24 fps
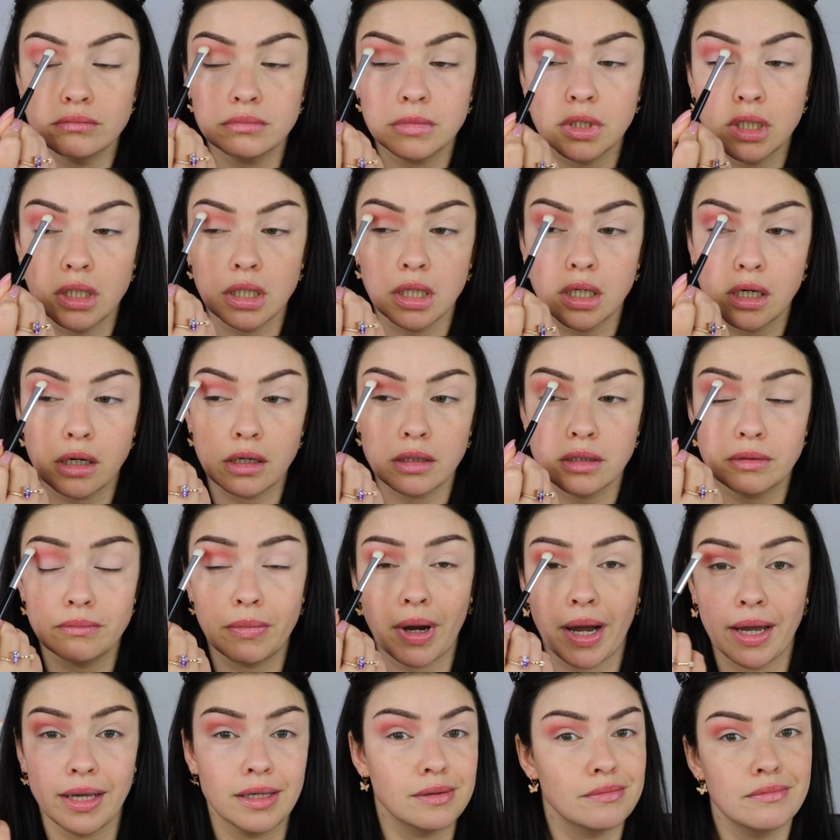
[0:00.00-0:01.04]
learned
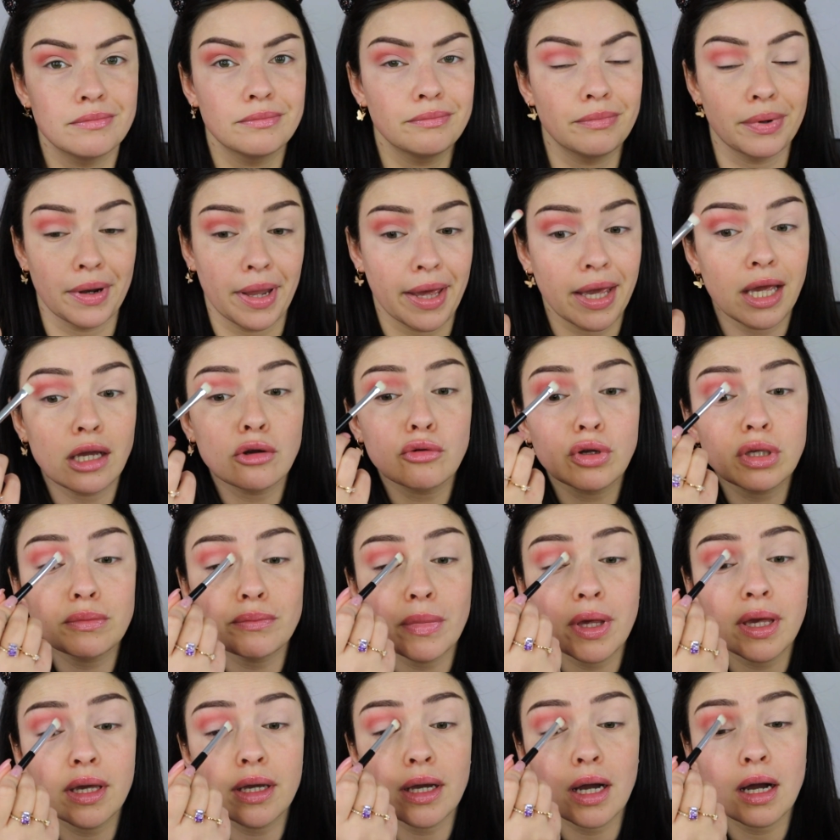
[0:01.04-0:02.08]
by playing with
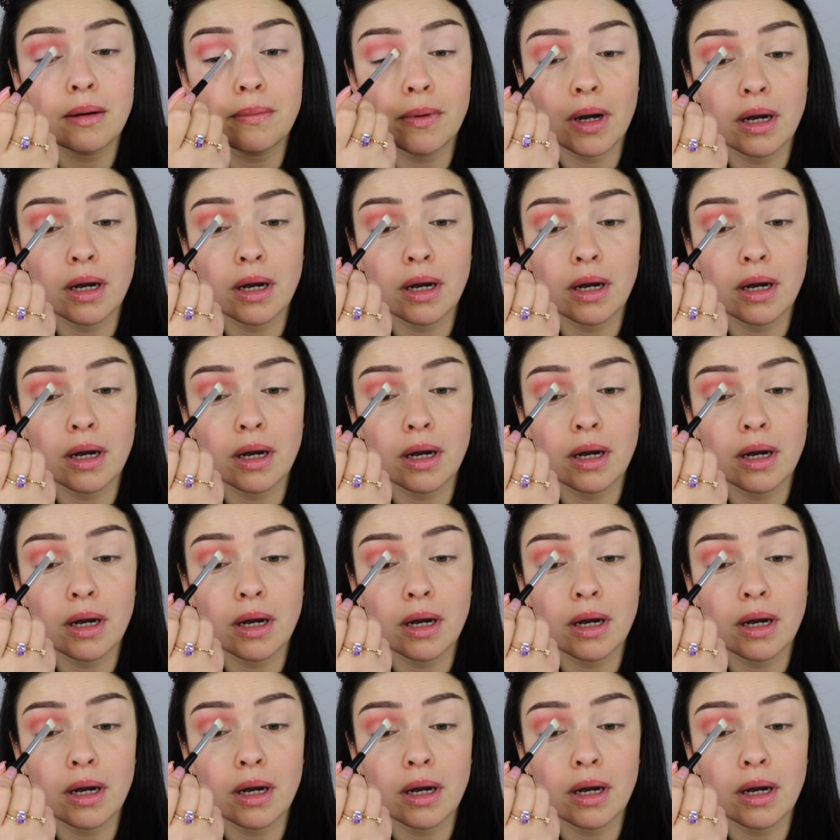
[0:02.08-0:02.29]
makeup,